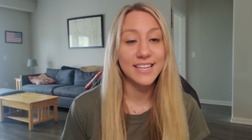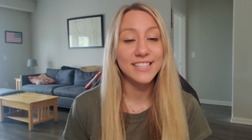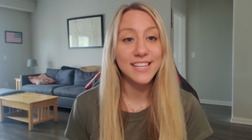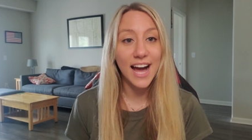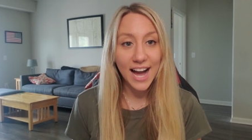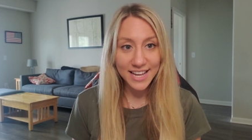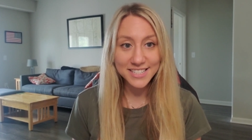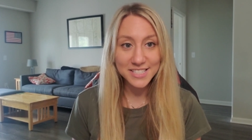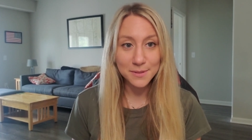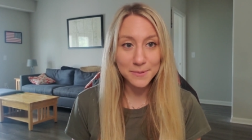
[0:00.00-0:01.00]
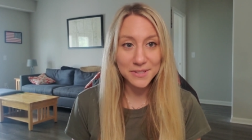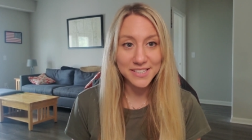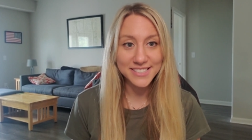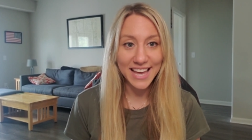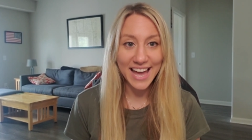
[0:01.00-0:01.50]
It's
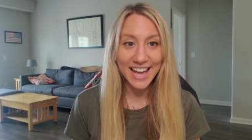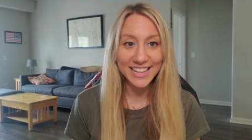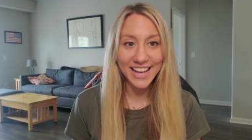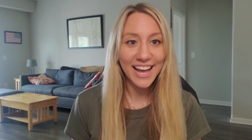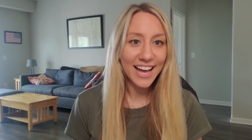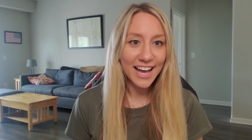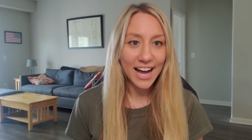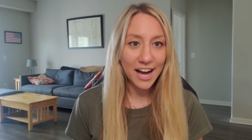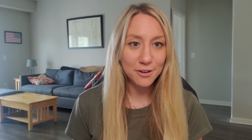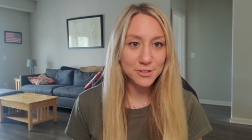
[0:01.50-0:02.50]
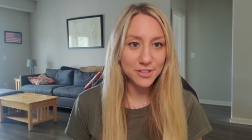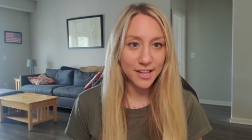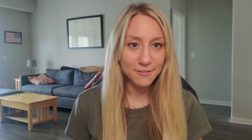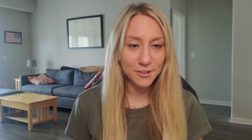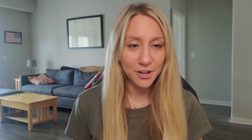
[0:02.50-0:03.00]
INTPs and how do
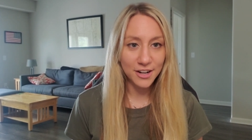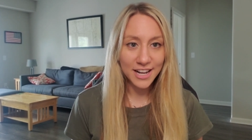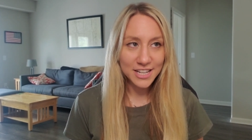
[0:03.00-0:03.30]
they flirt.